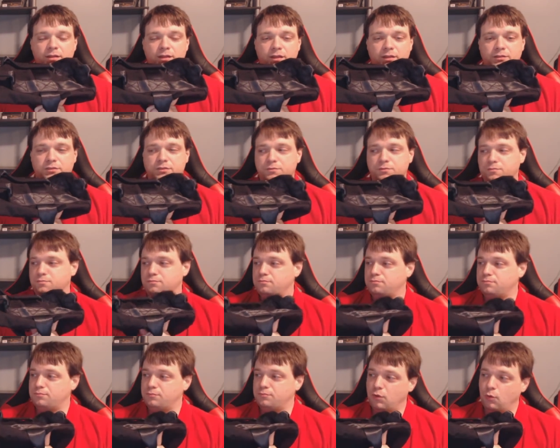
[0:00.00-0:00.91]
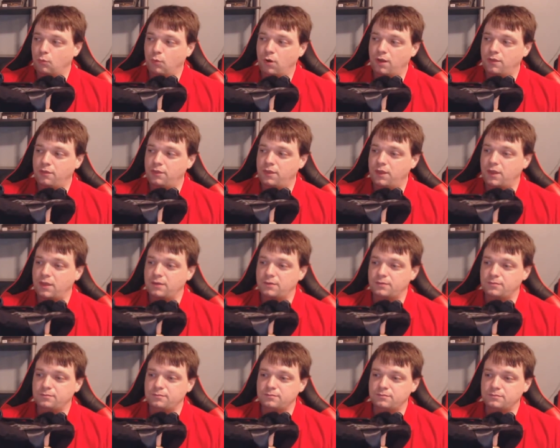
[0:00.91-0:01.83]
It's the one
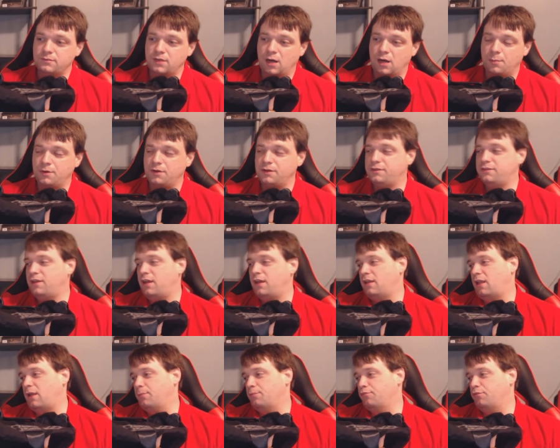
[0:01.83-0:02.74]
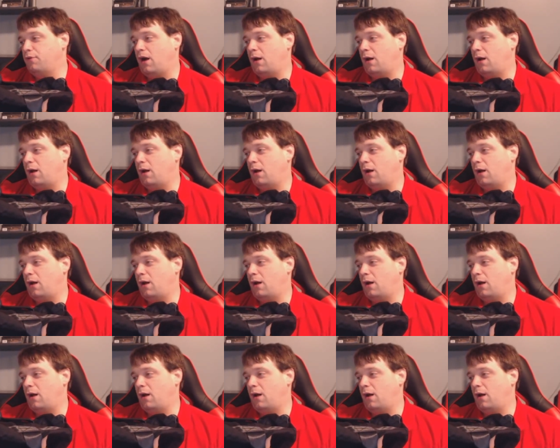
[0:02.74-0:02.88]
that I'm going to say like